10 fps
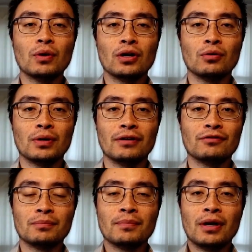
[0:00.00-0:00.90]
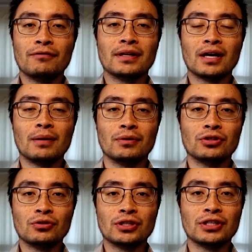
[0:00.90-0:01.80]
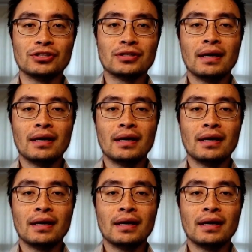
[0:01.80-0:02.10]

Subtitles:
walk away from perfect opportunities.